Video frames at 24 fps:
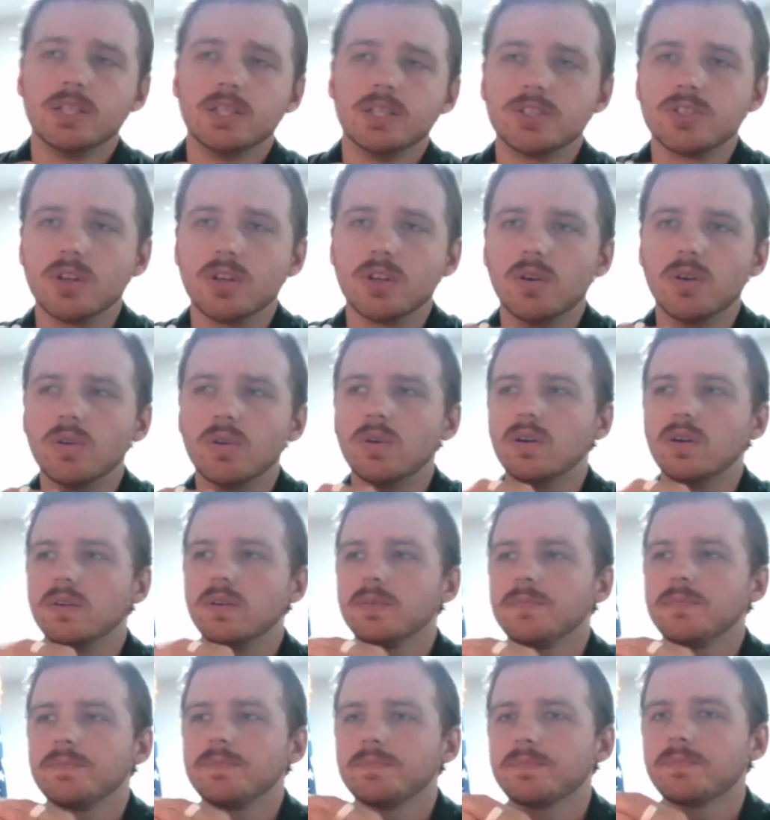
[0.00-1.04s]
So
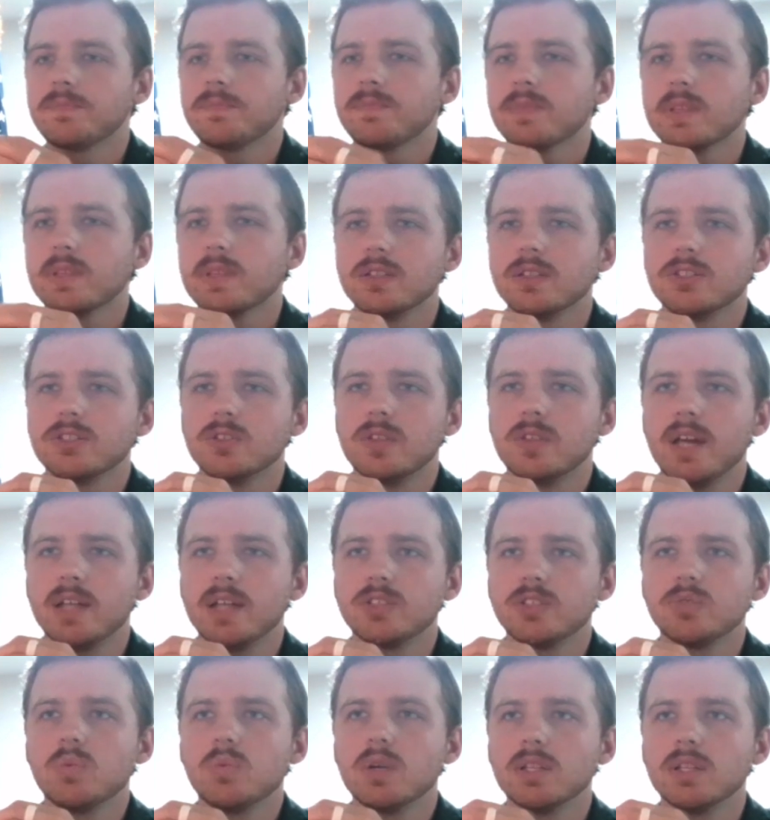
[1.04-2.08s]

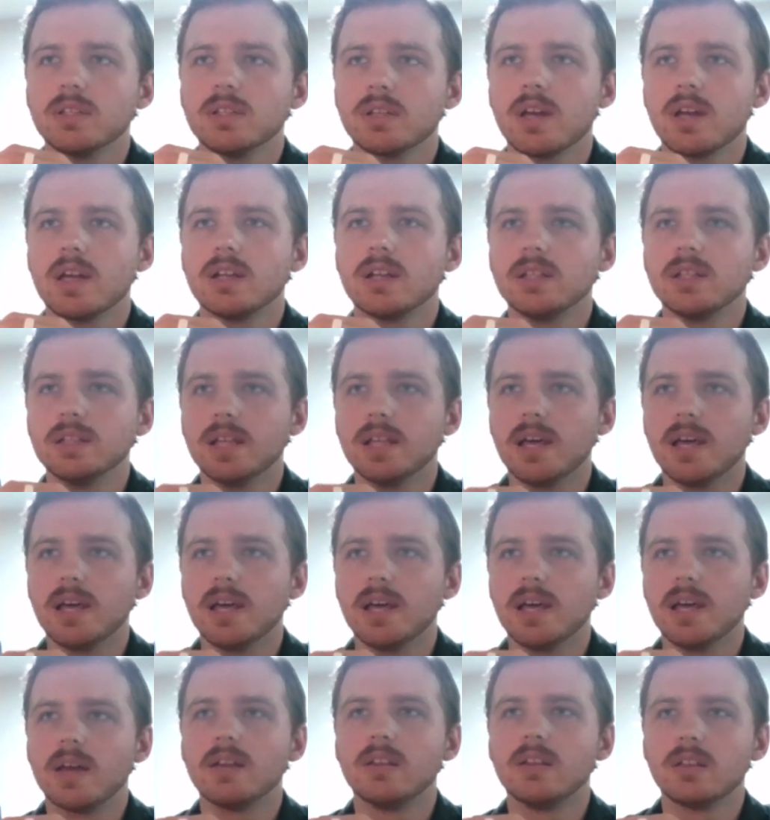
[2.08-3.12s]
that's what kind of
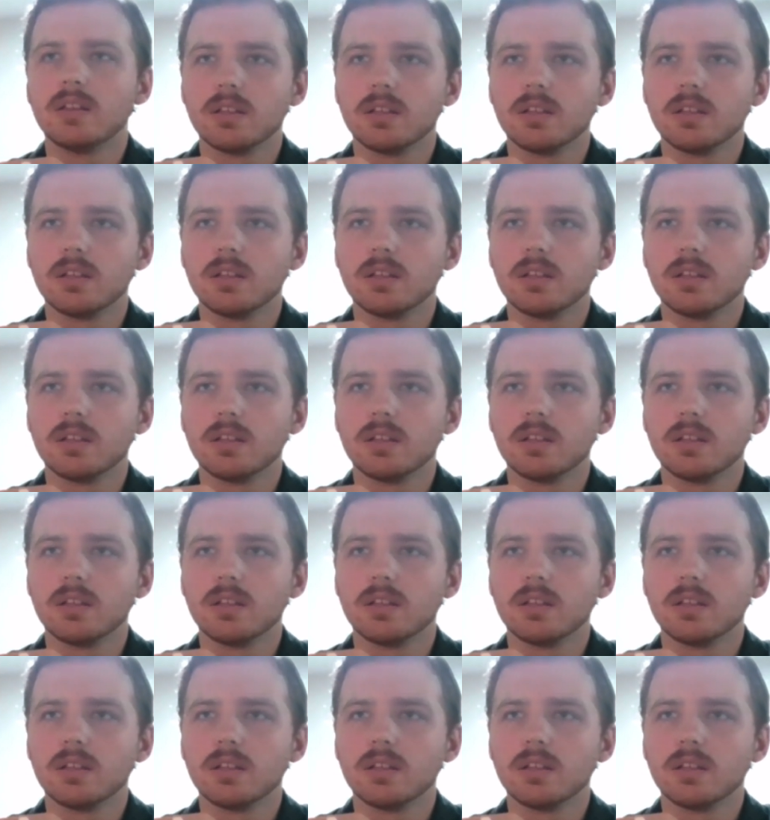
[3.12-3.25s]
led,